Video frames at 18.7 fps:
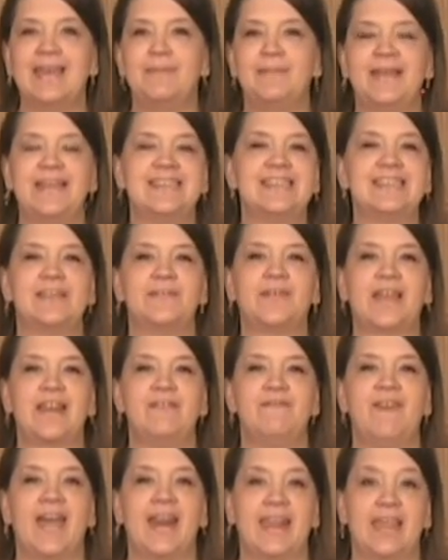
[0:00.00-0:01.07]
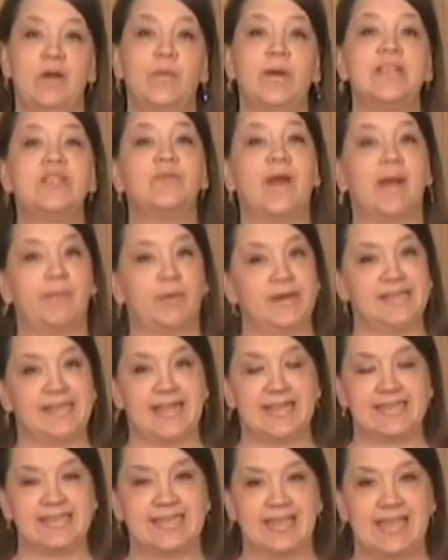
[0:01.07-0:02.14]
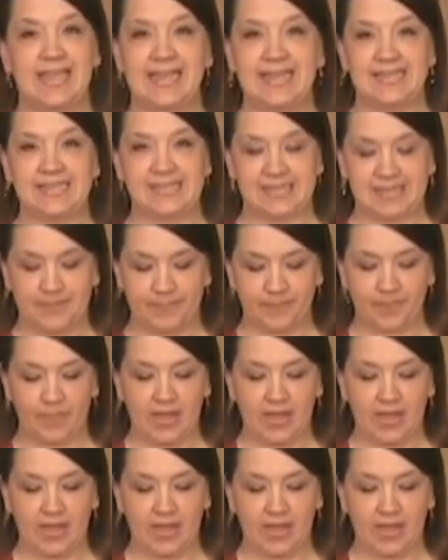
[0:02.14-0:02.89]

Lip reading: pieces of confetti, which represents the yeast.